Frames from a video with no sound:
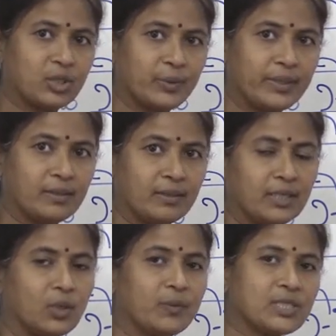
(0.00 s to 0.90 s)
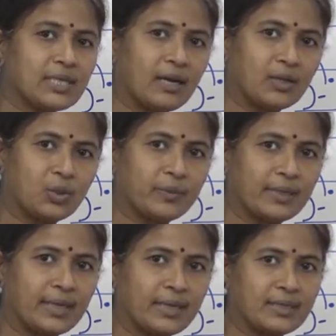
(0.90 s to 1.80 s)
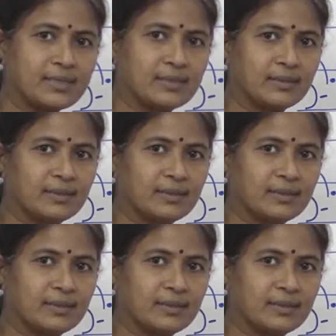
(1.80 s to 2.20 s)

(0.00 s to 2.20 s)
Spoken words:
to it. Now, which R do we write?